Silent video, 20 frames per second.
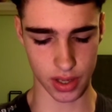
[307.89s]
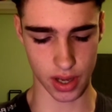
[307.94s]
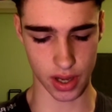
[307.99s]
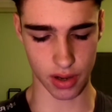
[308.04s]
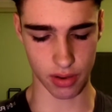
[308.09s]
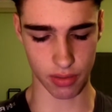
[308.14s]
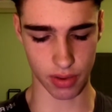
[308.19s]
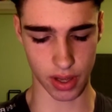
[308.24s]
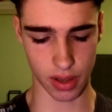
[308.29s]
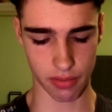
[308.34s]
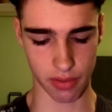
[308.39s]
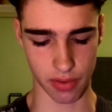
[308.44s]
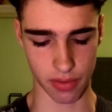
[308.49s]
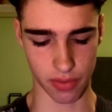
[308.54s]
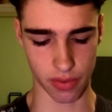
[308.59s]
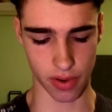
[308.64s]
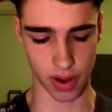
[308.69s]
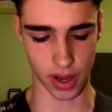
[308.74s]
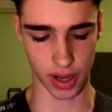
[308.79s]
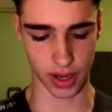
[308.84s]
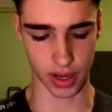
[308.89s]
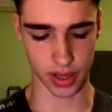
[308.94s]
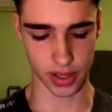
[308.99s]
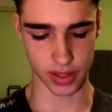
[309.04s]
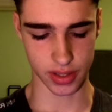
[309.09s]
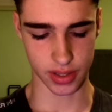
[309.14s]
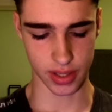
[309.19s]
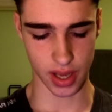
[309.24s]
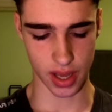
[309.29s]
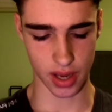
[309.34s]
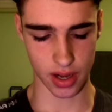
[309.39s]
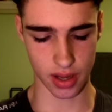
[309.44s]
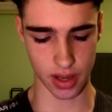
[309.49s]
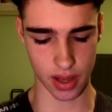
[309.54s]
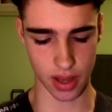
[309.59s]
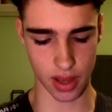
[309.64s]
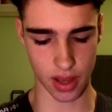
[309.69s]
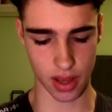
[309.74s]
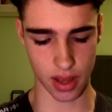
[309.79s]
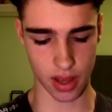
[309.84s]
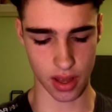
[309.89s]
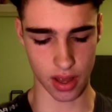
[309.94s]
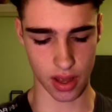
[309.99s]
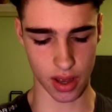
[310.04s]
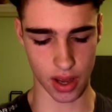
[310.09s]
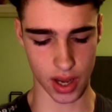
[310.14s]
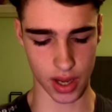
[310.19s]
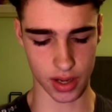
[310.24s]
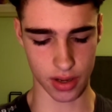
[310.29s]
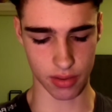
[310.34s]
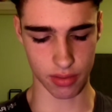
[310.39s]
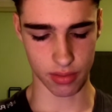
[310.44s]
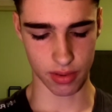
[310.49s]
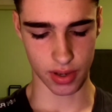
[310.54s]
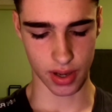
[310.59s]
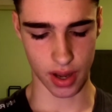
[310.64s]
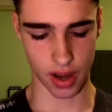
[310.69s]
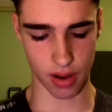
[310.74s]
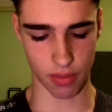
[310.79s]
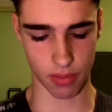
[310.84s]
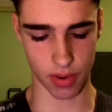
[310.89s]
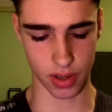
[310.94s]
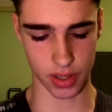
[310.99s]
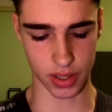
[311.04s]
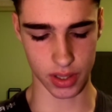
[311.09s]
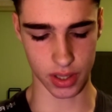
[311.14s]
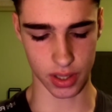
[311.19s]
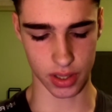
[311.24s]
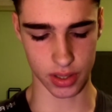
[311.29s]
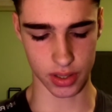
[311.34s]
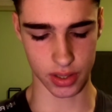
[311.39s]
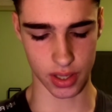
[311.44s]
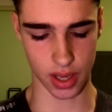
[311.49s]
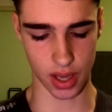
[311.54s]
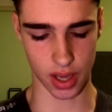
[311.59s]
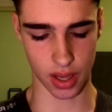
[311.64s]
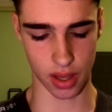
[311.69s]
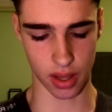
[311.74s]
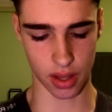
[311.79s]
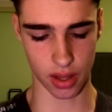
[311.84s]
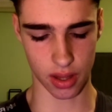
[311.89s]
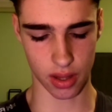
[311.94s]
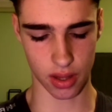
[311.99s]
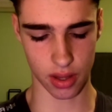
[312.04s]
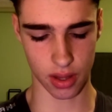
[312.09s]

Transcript: I don't give a frick. I said, I don't care what y'all say.